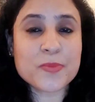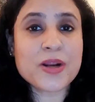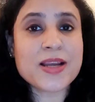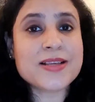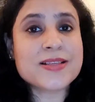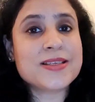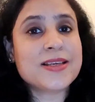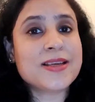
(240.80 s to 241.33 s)

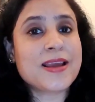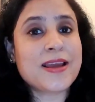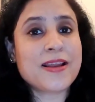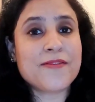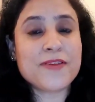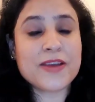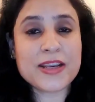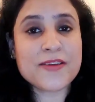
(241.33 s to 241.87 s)
surprising
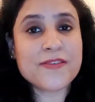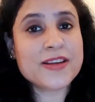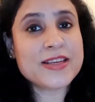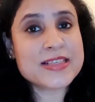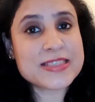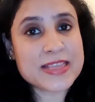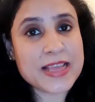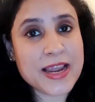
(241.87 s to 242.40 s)
and
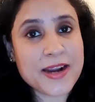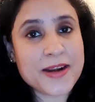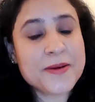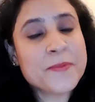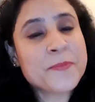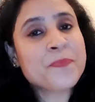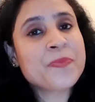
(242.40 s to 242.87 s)
very sad.